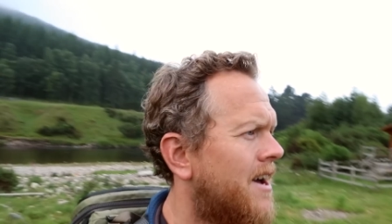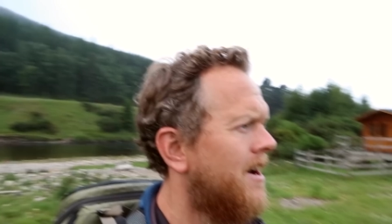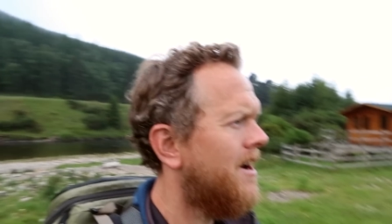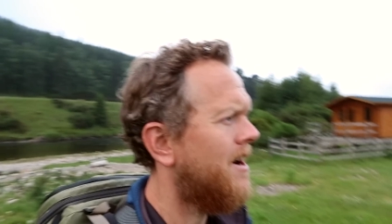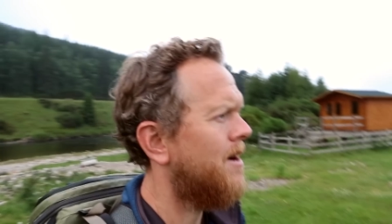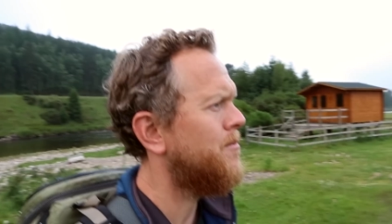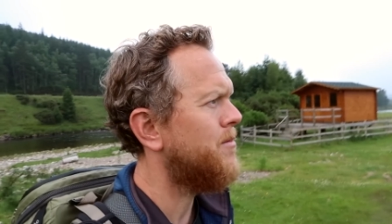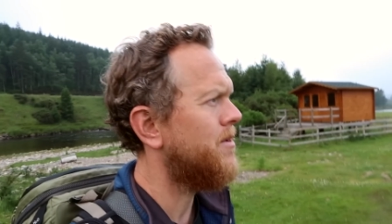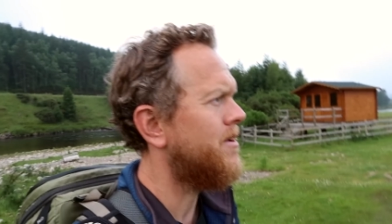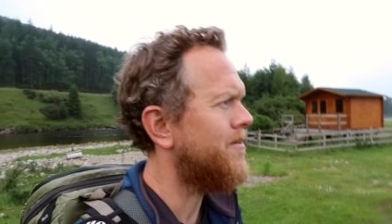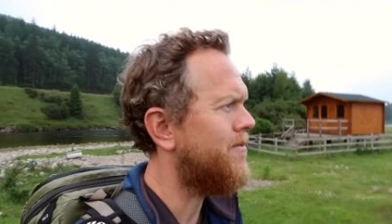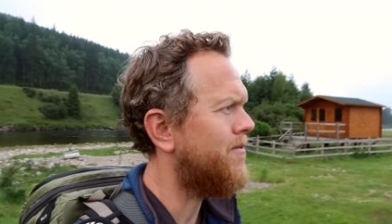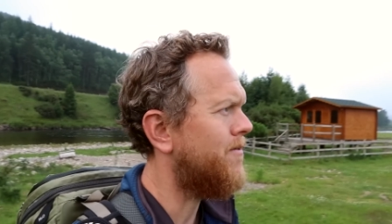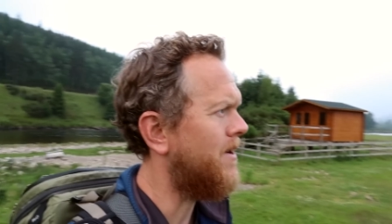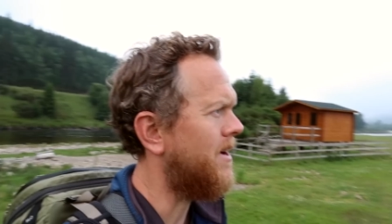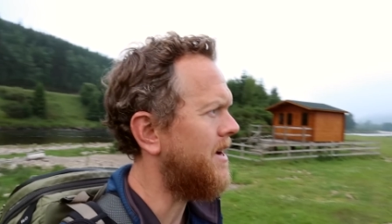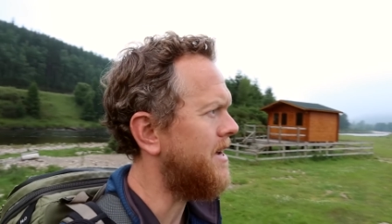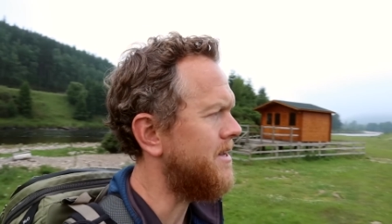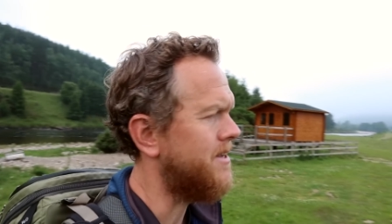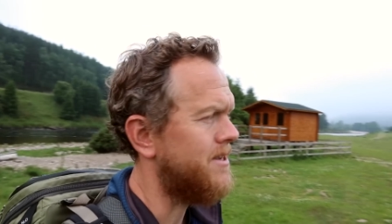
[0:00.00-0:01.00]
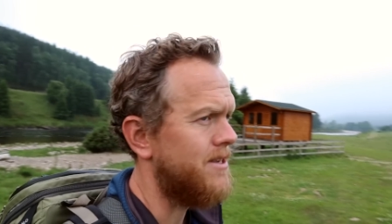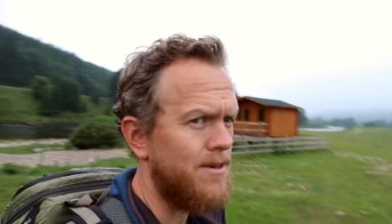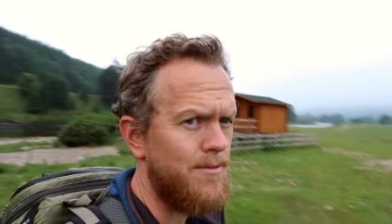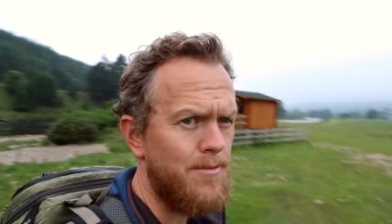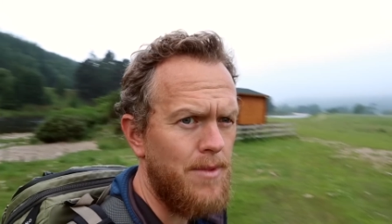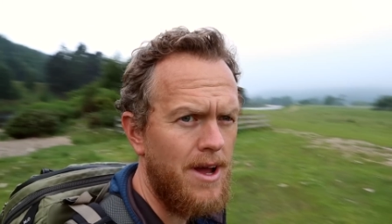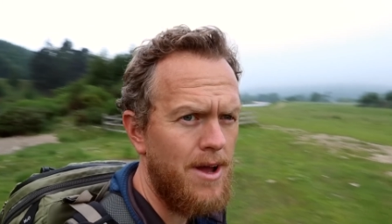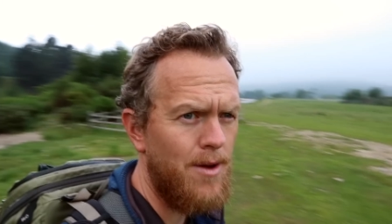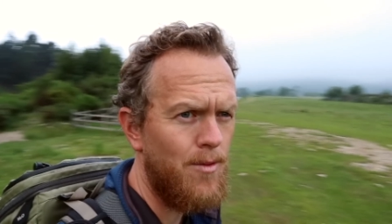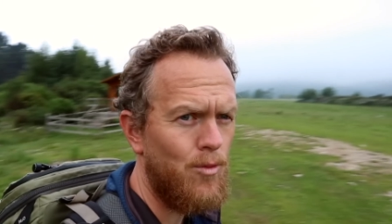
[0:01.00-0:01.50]
I'm going to find
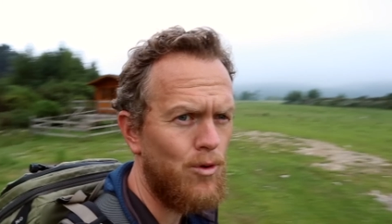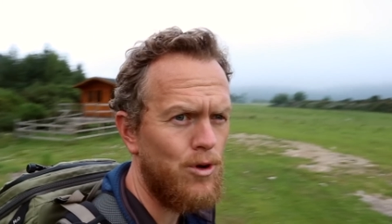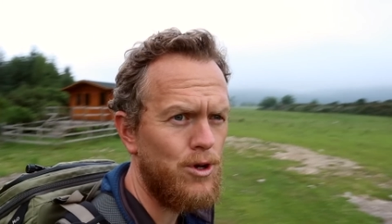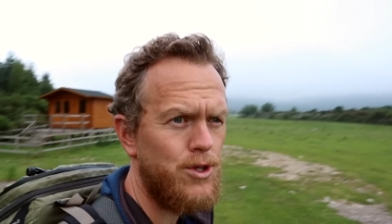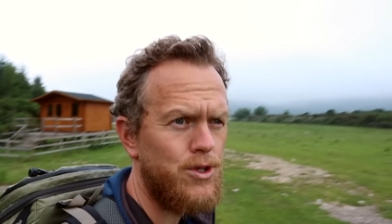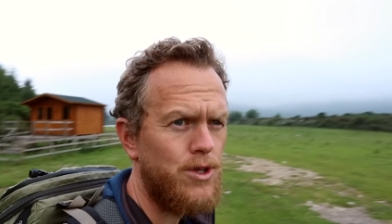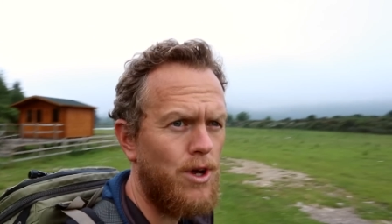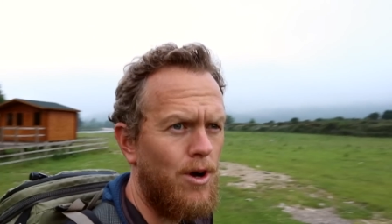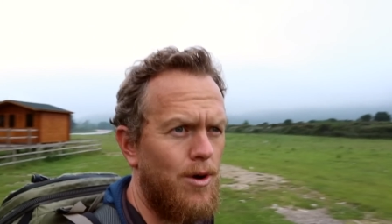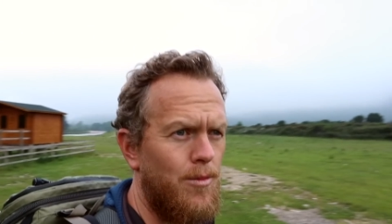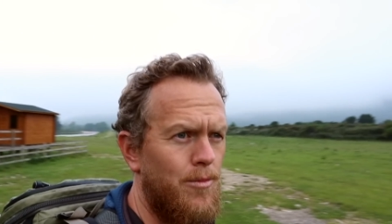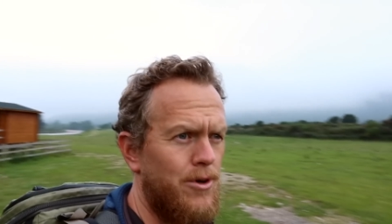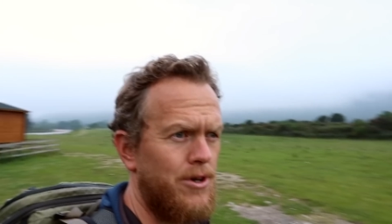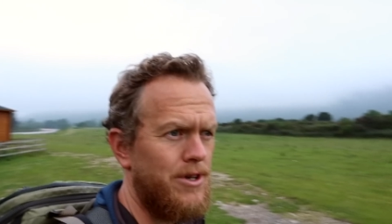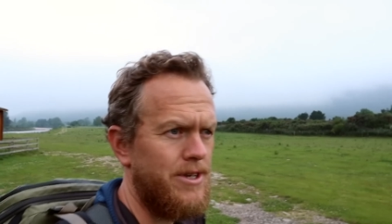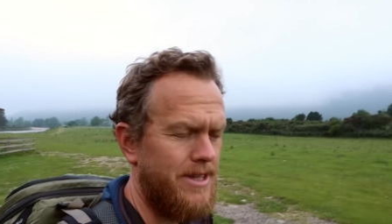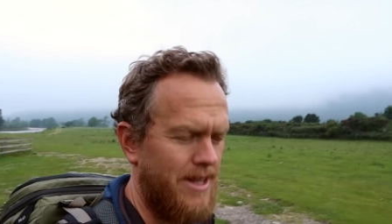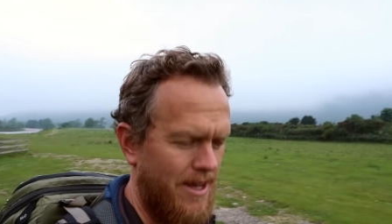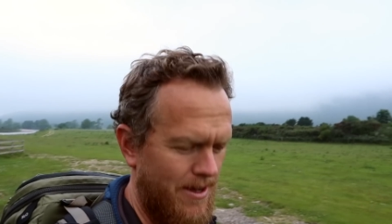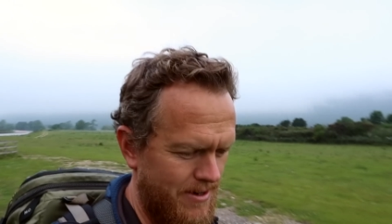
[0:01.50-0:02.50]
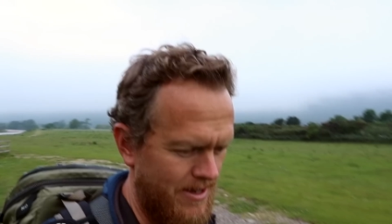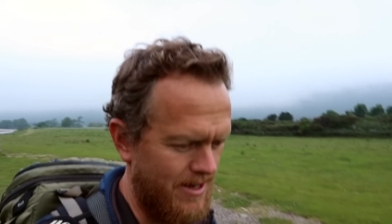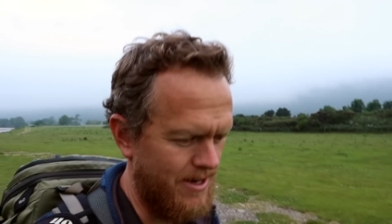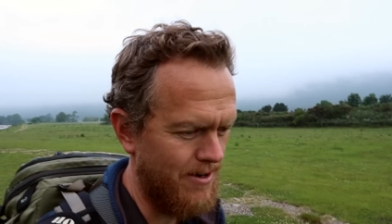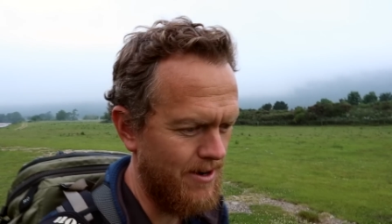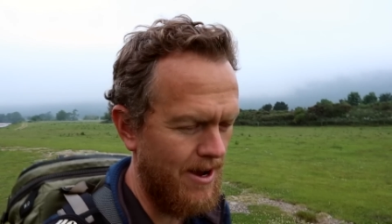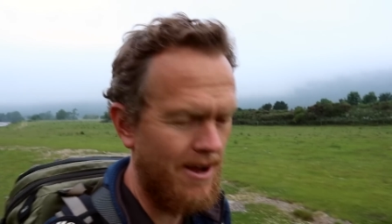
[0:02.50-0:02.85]
some more songbirds down here.